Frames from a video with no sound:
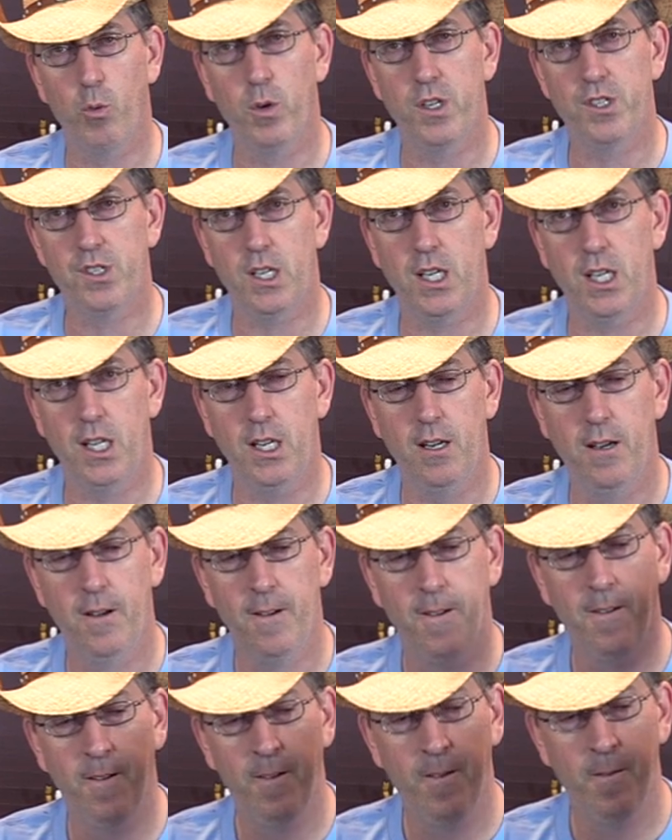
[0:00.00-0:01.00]
whiskey
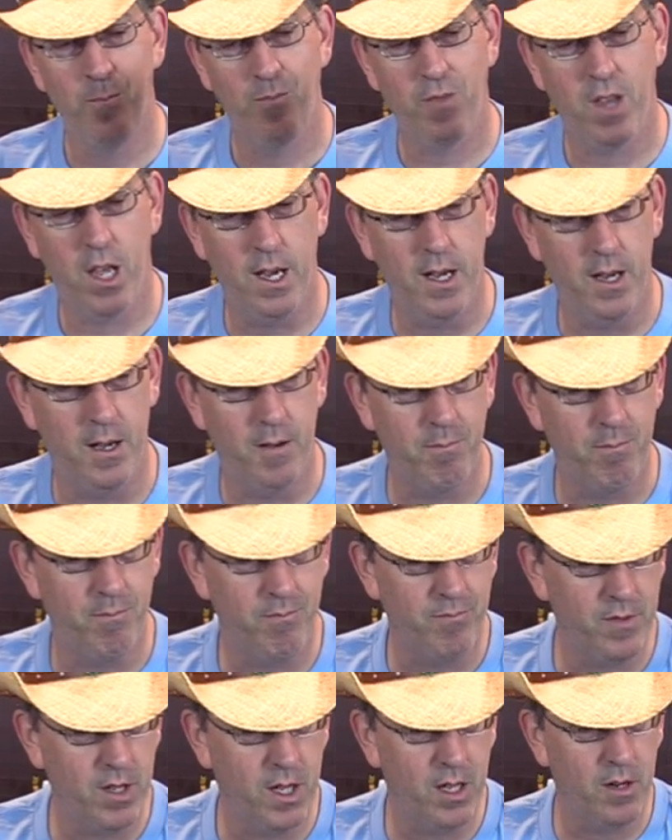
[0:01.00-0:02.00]
um,
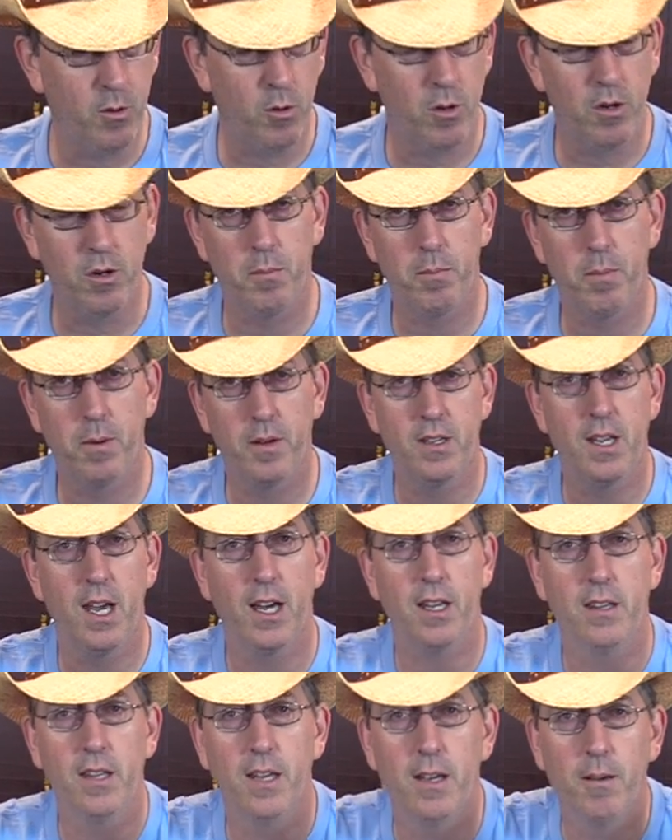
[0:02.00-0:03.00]
in order to
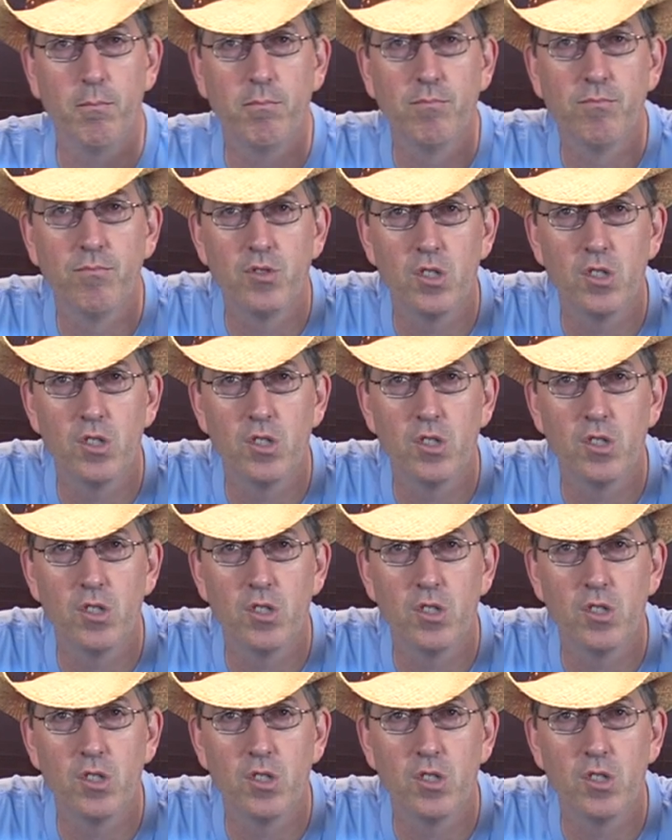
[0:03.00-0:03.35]
protect them.